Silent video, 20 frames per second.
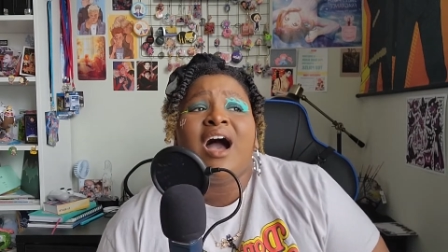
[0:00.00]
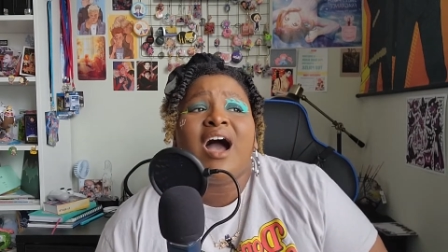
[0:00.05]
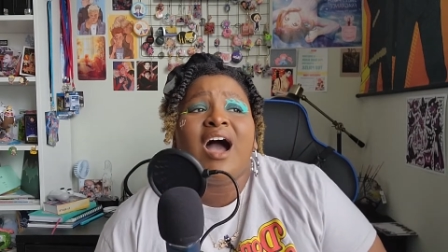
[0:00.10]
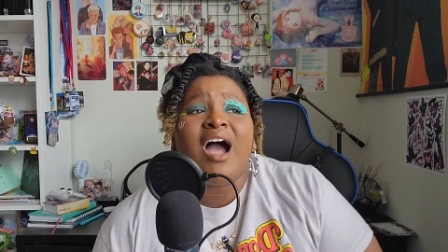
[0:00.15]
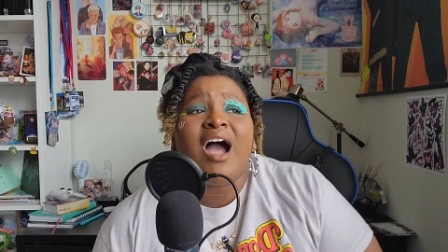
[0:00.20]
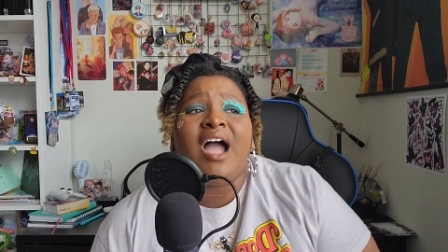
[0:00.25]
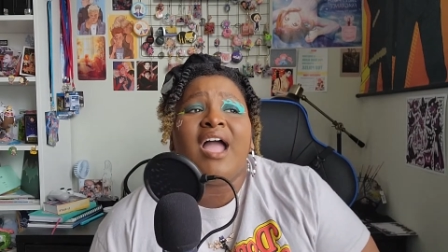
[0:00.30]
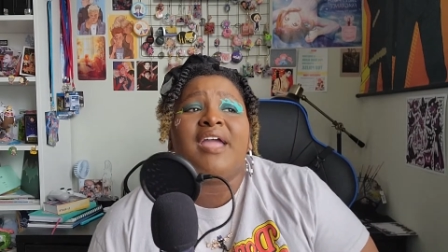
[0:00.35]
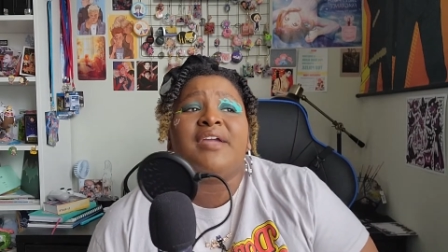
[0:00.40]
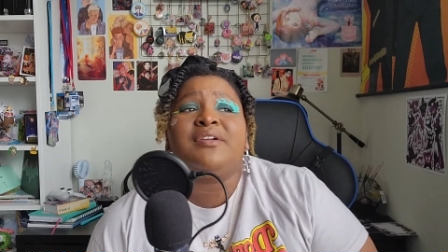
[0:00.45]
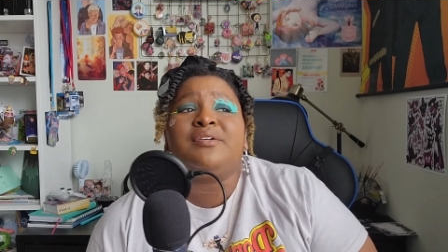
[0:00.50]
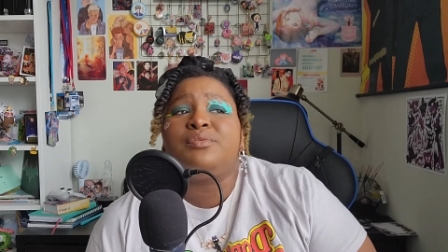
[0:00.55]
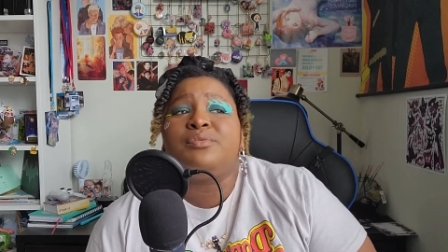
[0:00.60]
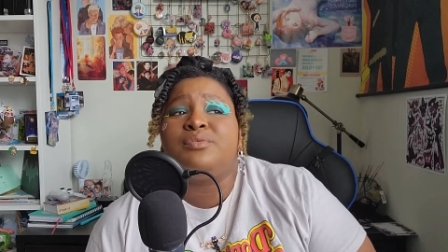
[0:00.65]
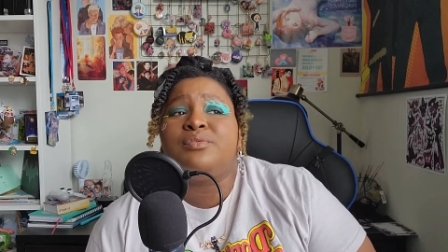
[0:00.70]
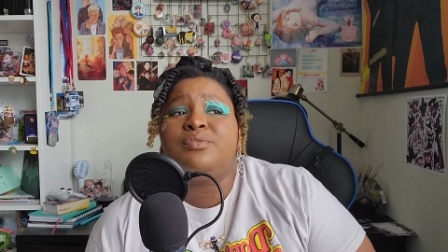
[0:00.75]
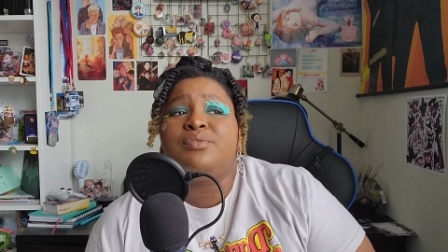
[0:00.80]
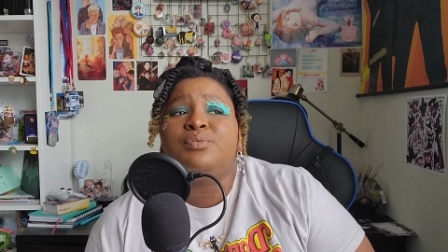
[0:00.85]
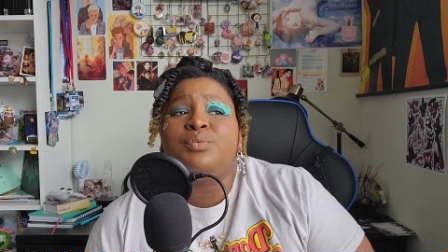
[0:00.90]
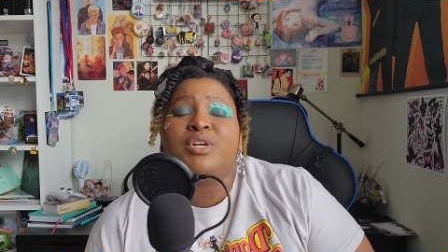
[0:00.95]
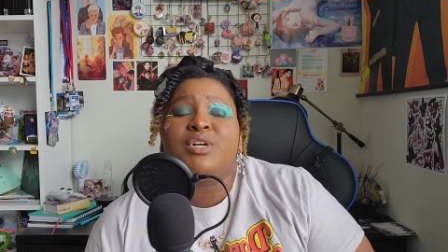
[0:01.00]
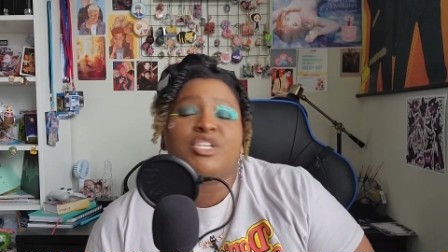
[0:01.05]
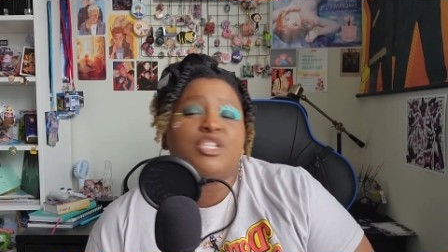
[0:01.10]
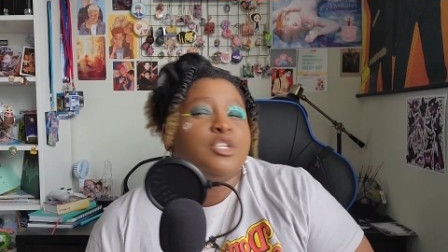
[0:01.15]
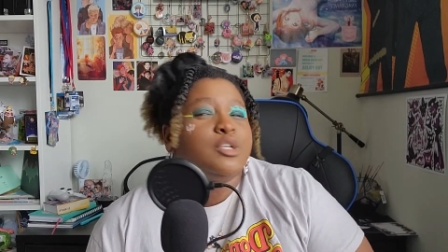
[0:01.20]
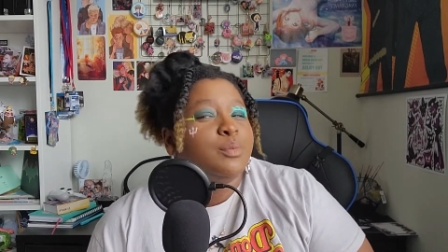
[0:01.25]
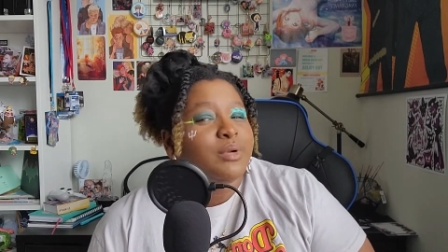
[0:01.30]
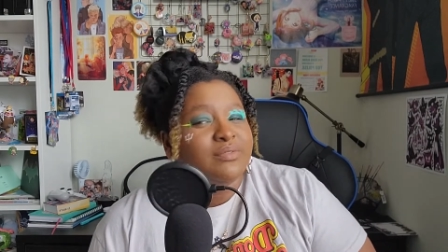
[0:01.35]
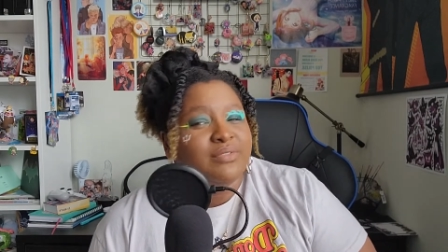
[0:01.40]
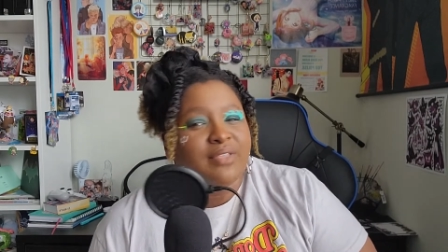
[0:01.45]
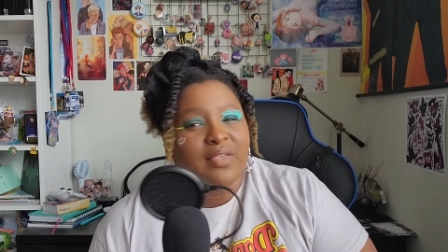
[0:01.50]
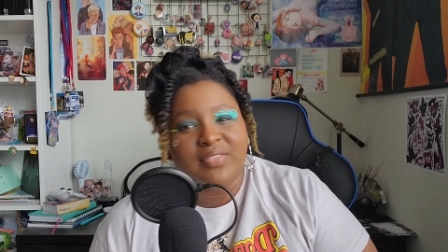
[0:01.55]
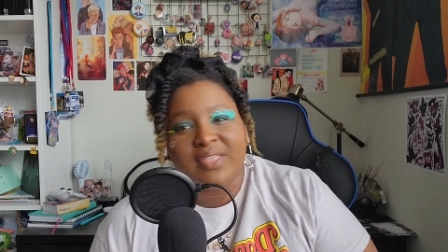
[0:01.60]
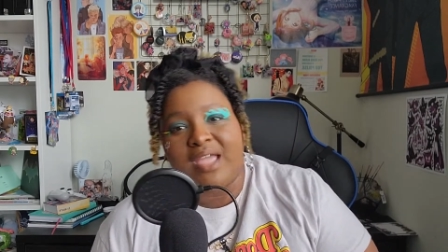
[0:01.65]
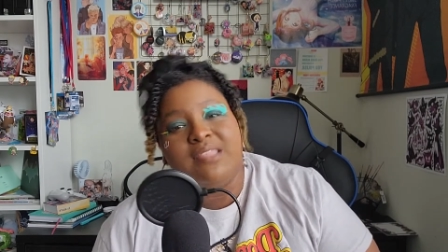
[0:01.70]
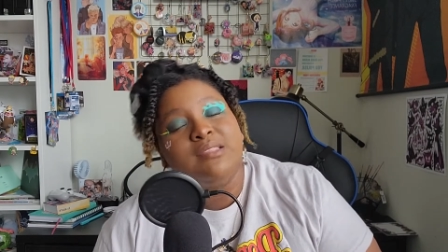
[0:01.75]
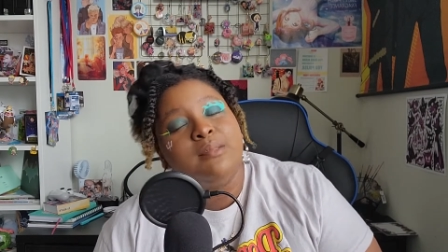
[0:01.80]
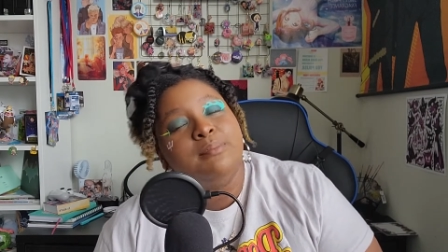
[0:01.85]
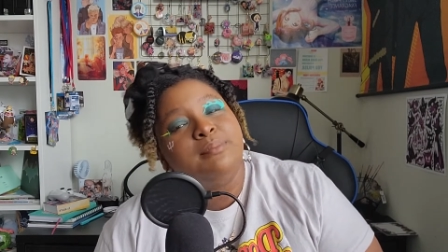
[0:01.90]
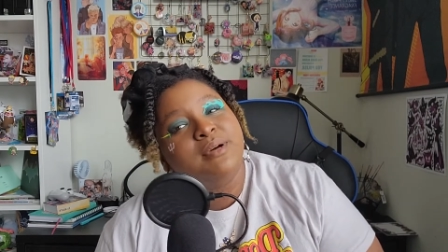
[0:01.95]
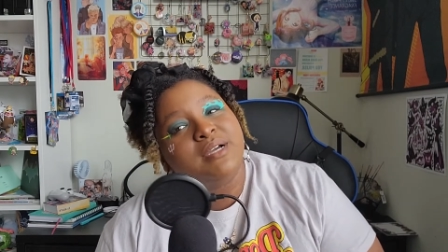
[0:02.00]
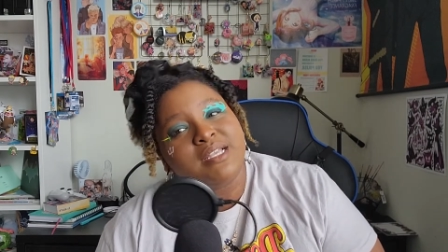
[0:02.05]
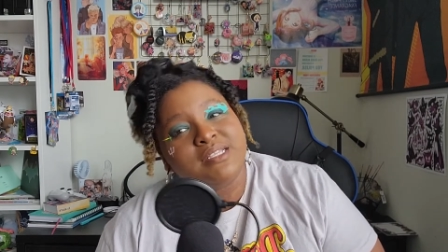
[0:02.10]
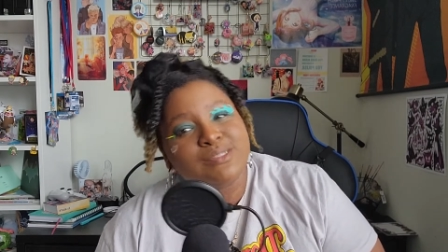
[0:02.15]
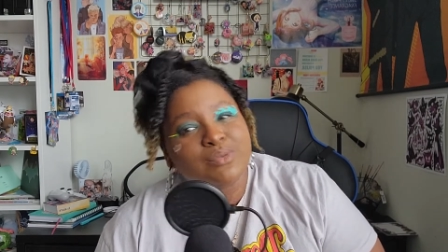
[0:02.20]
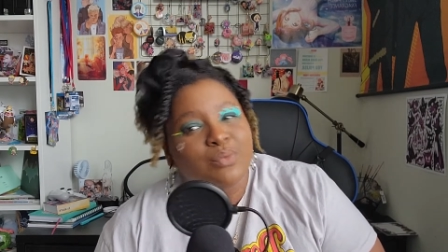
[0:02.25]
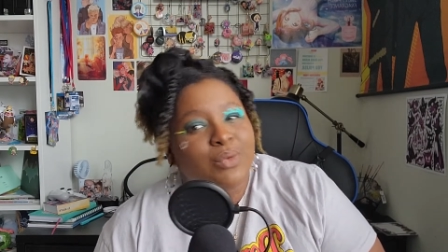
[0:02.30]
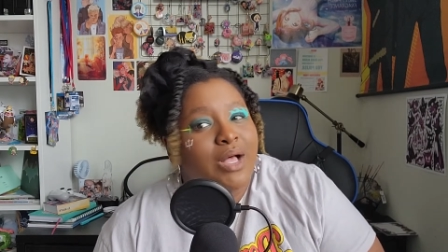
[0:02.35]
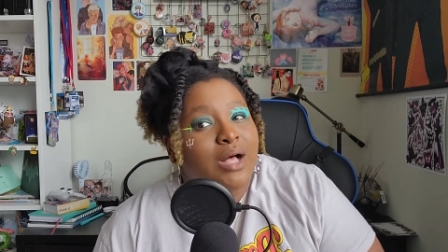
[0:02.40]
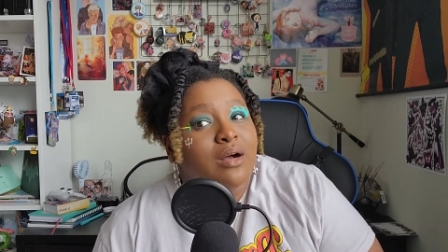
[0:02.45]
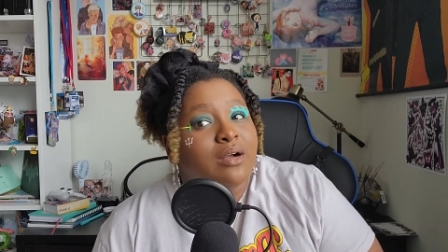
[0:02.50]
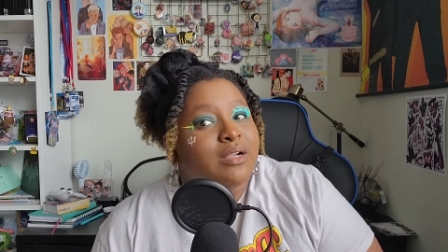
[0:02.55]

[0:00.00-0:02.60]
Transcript: I wish she would have done that in the book as well.